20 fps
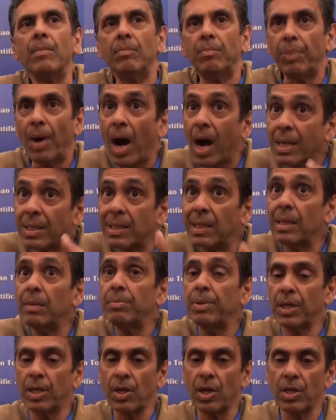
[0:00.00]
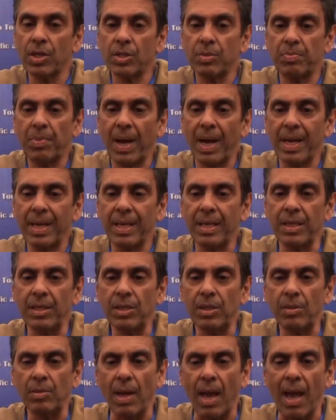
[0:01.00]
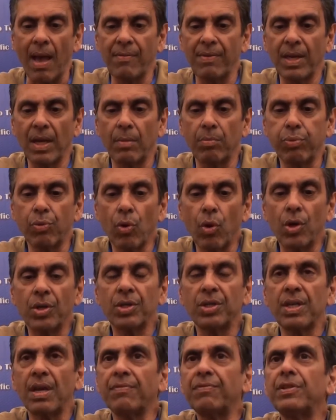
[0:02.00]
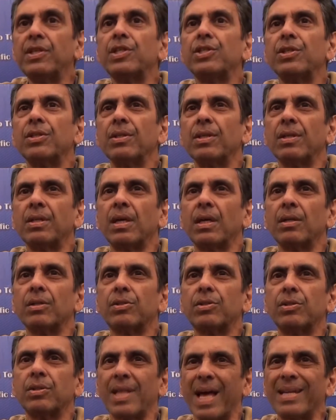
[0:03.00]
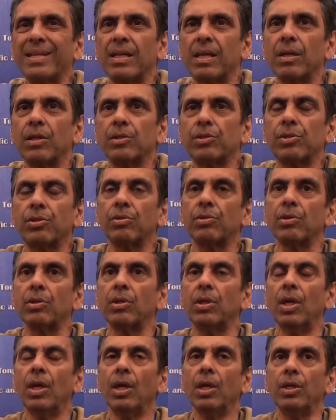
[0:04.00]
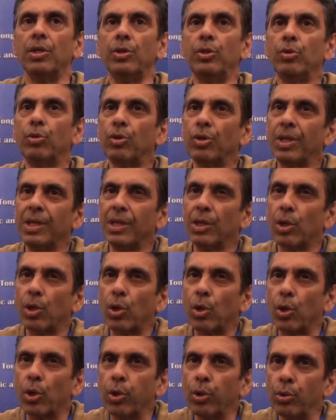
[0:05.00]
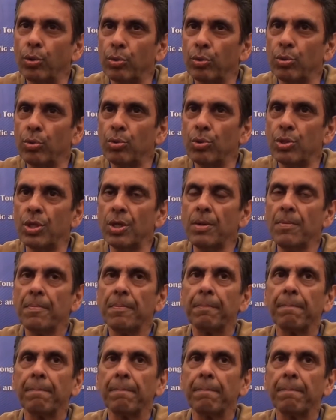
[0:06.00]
partly because by having a broader definition than cultural, you could include